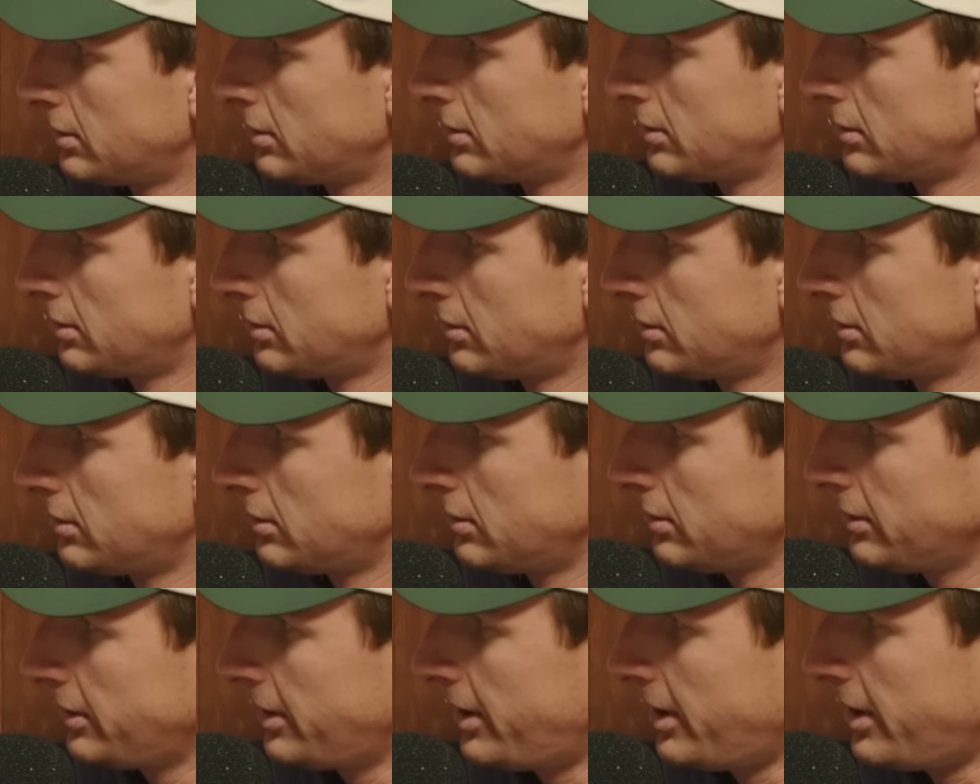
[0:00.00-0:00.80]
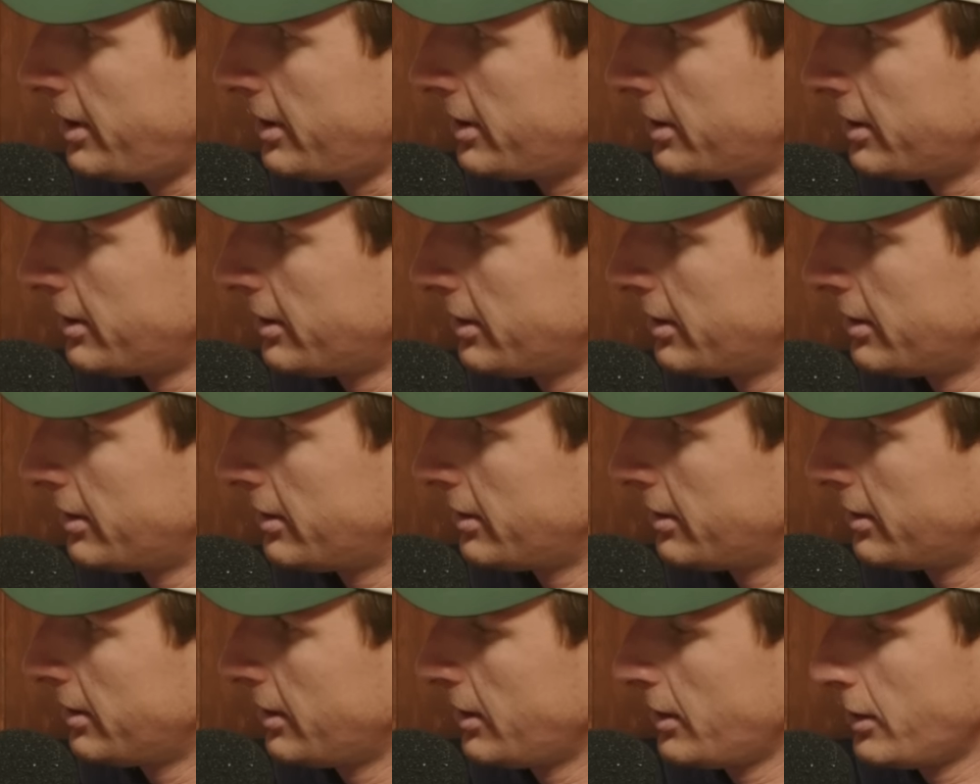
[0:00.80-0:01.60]
year old. Mm. Yeah.
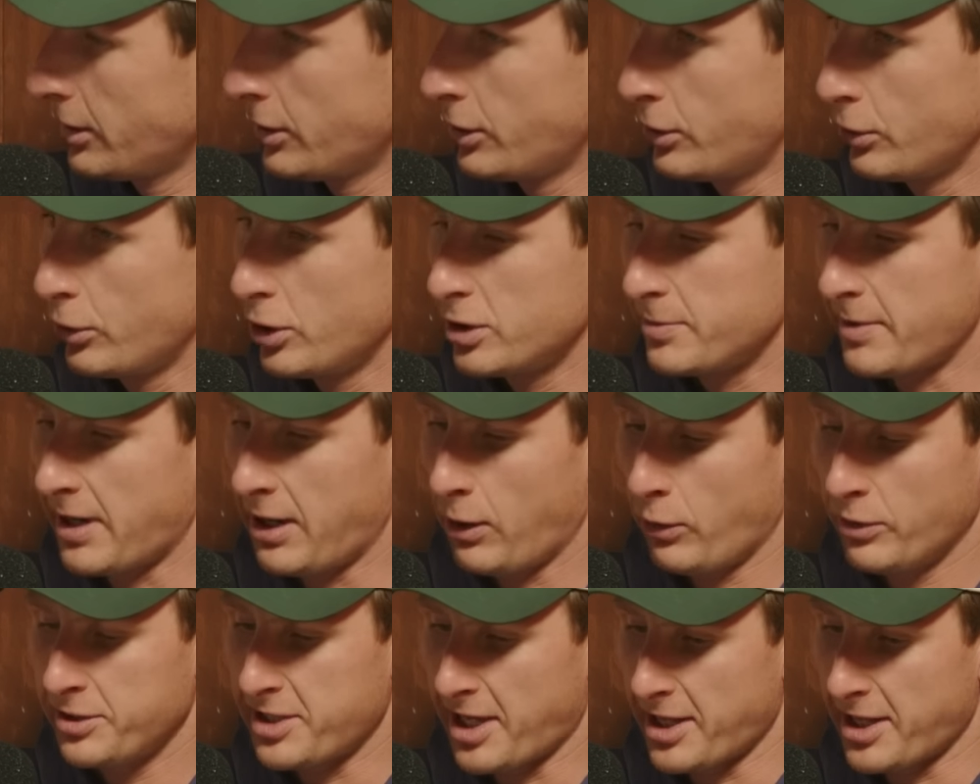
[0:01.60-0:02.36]
So huge, mate. All these